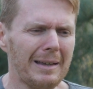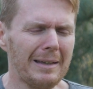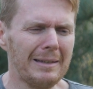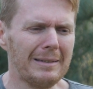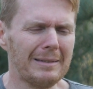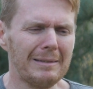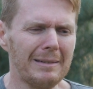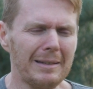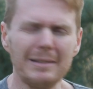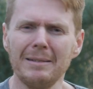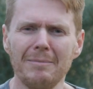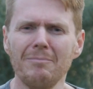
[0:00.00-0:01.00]
He's
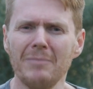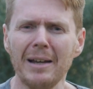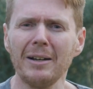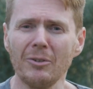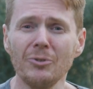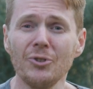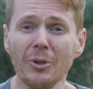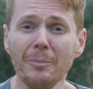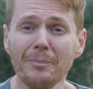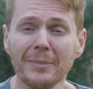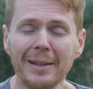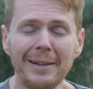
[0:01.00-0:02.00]
done a good
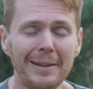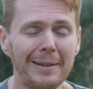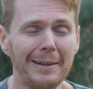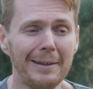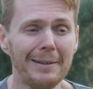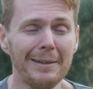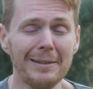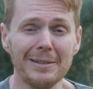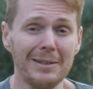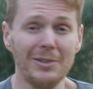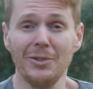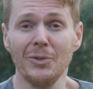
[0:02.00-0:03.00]
job.
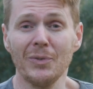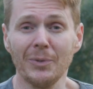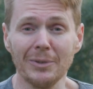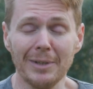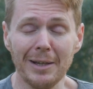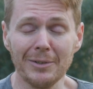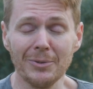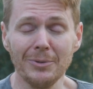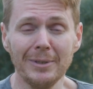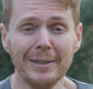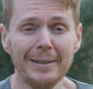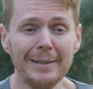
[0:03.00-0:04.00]
It's a useful
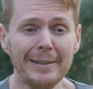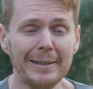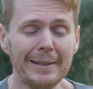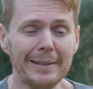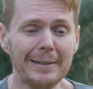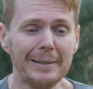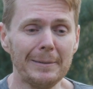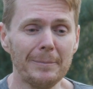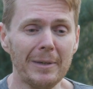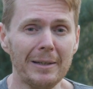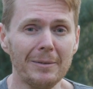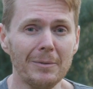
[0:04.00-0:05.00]
tool.
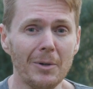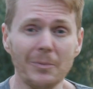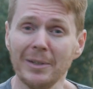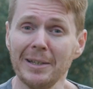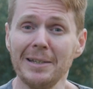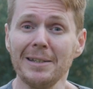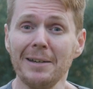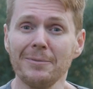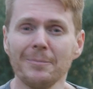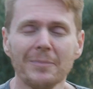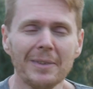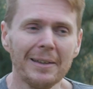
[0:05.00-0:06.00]
and hopefully he's safe.
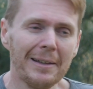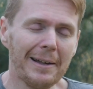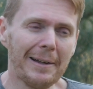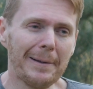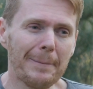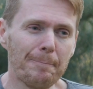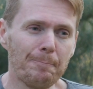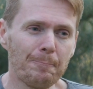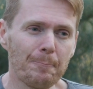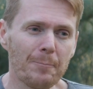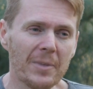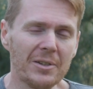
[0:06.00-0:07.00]

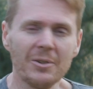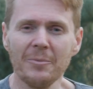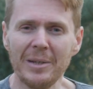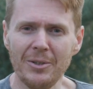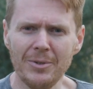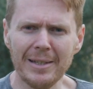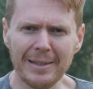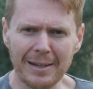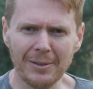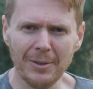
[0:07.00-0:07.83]
So I've been using that a